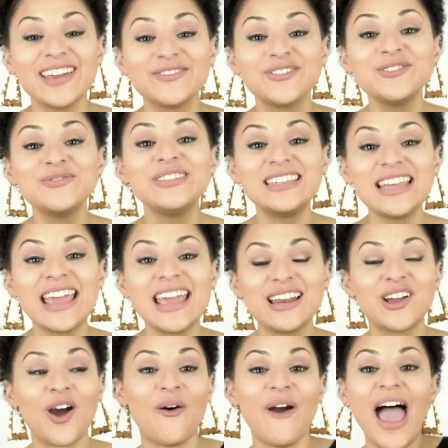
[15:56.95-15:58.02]
If you
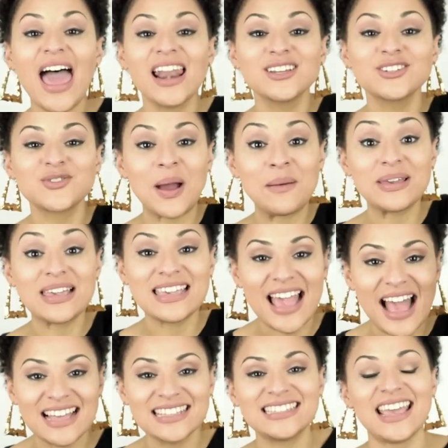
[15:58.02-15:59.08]
did, go ahead and drop
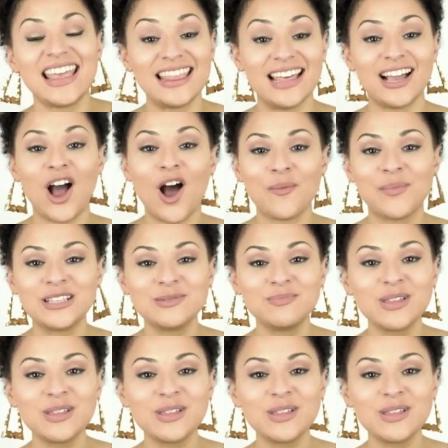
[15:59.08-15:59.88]
yes in the comments